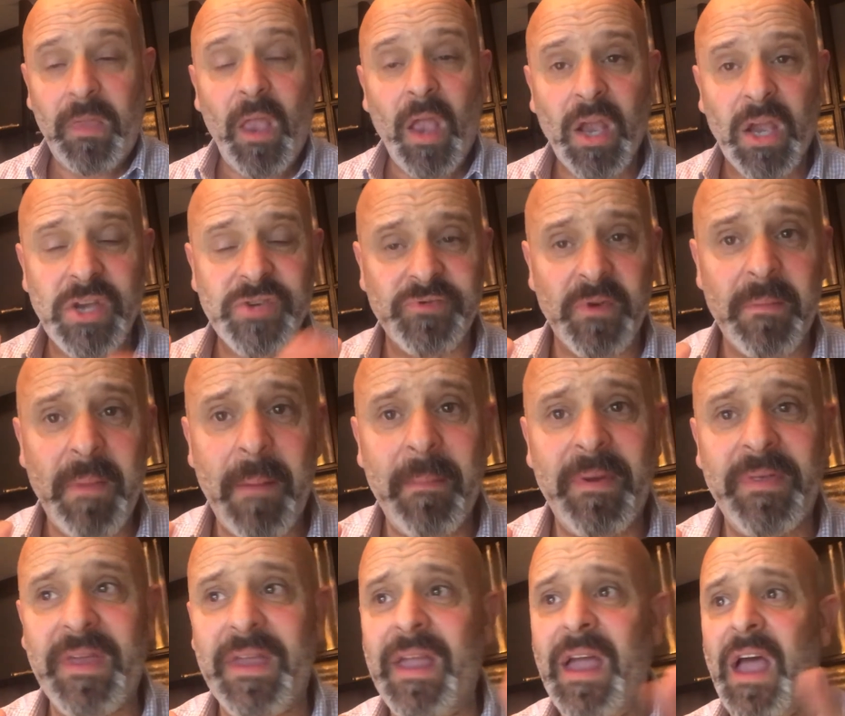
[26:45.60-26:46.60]
Because remember,
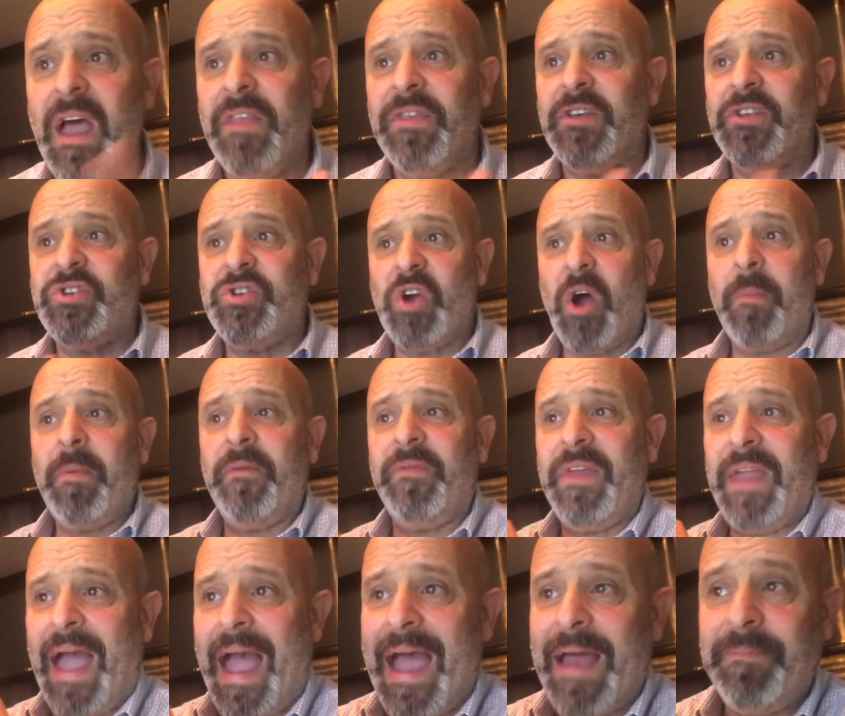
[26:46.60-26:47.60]
the job of
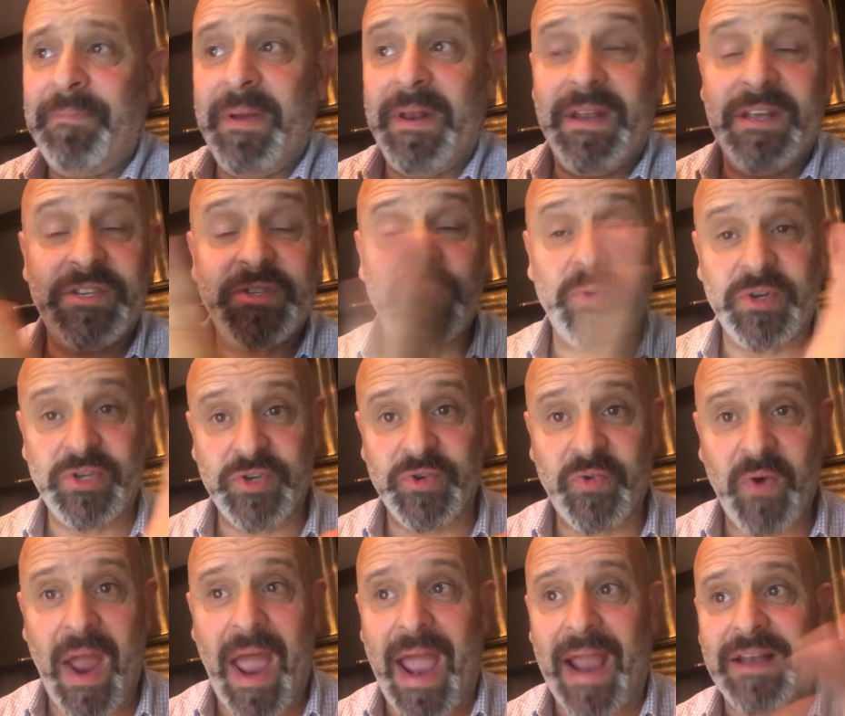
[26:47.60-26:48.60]
the ad pin is to
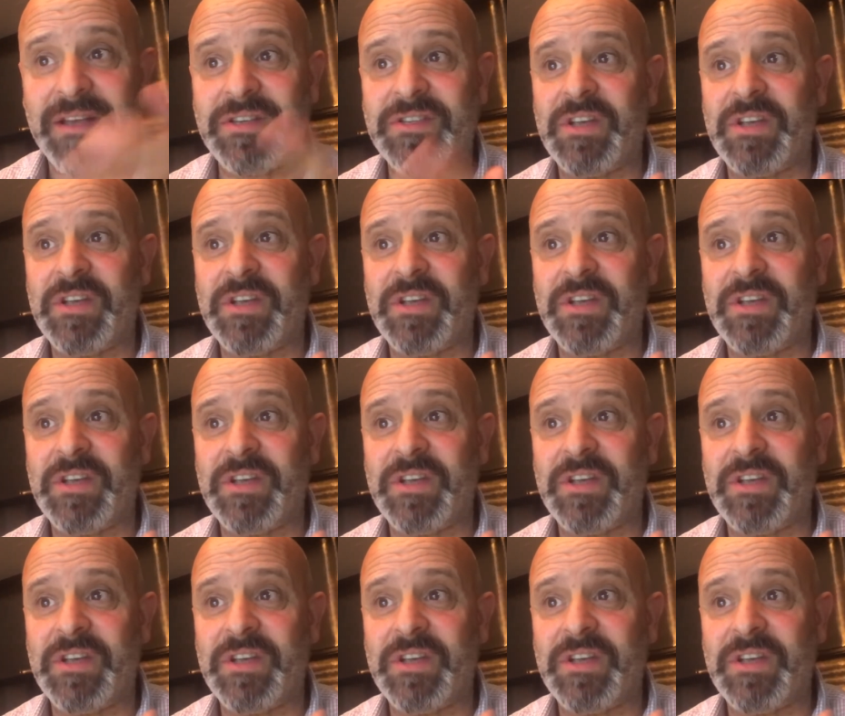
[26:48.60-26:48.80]
attract.